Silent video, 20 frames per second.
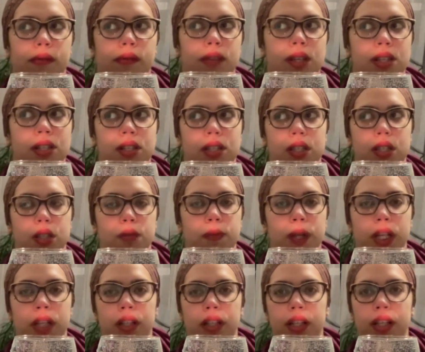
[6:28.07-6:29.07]

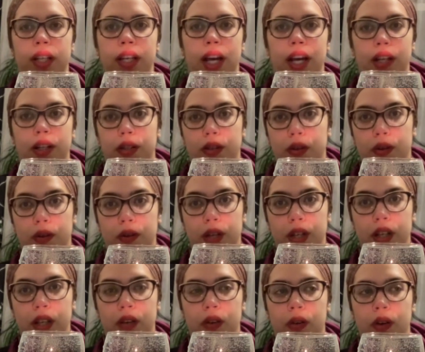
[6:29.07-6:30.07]
suspended, not
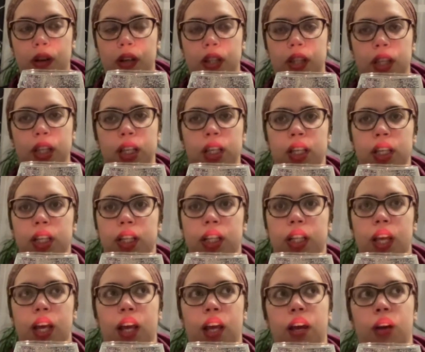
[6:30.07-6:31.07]
knowing or thinking
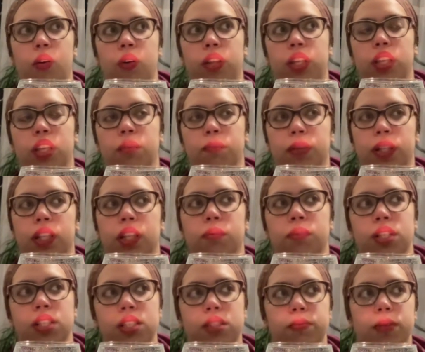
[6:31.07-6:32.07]
that, or keeping them
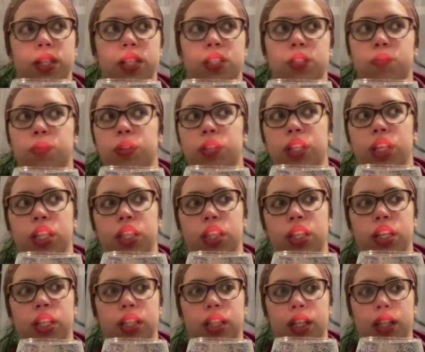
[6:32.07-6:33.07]
in a space where they
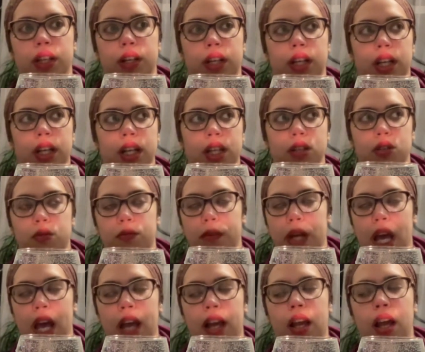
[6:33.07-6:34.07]
think that they're going to get you
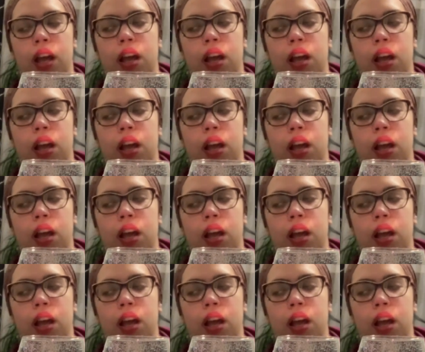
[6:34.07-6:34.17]
back.